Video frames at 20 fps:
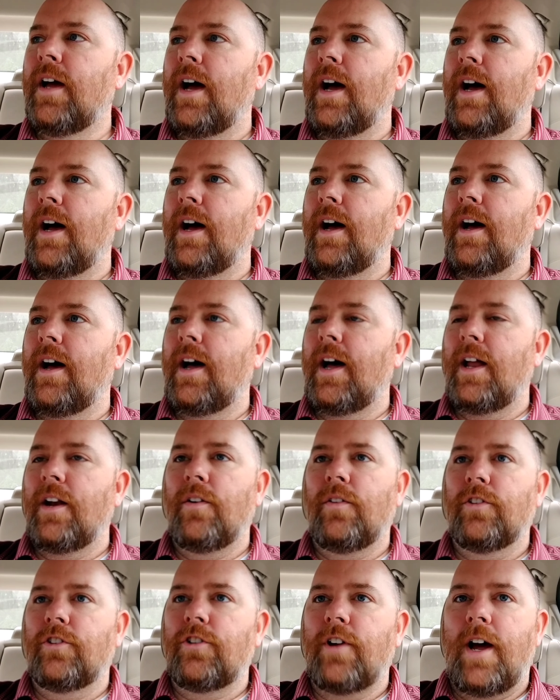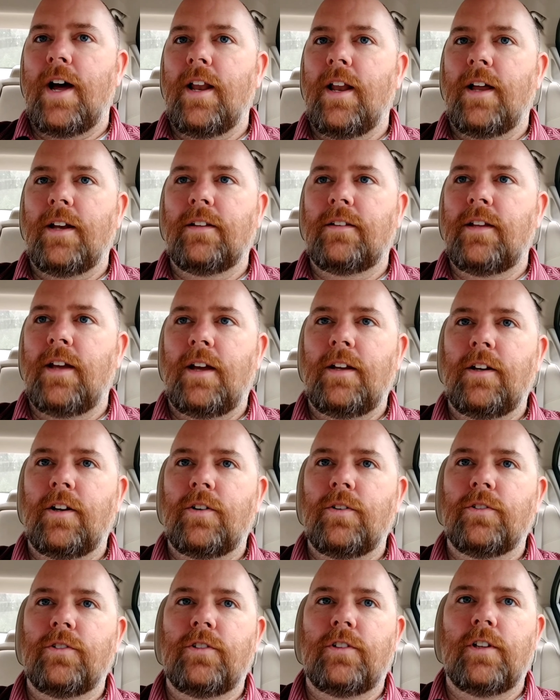I, I don't try a lot of
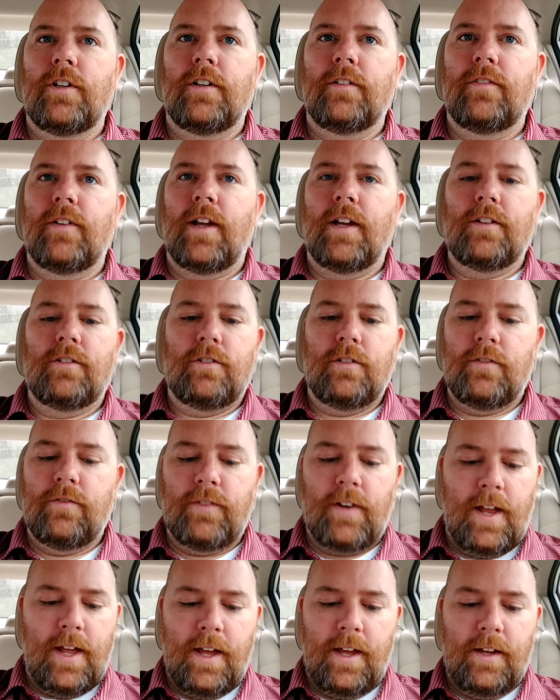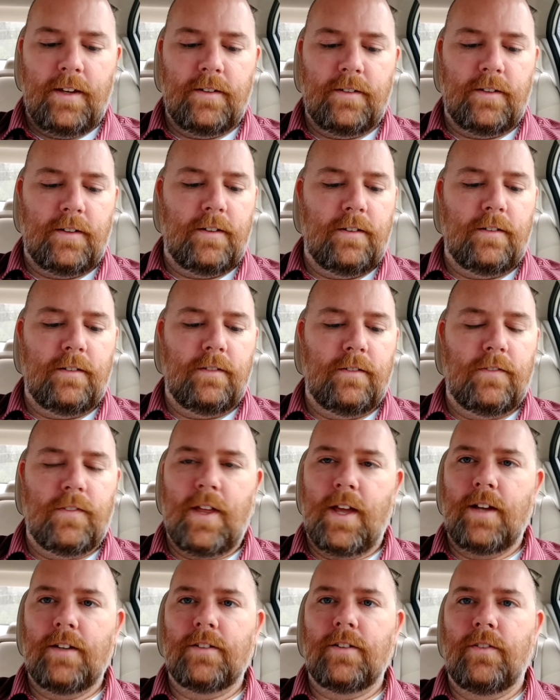technical stuff like souffles and
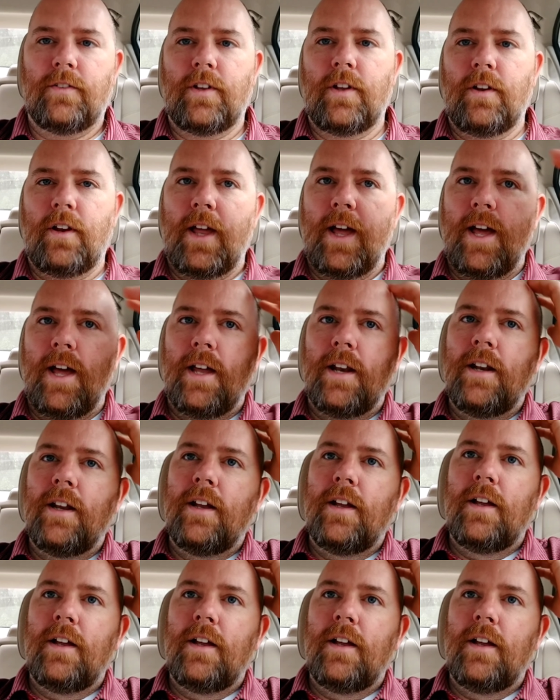things on that line.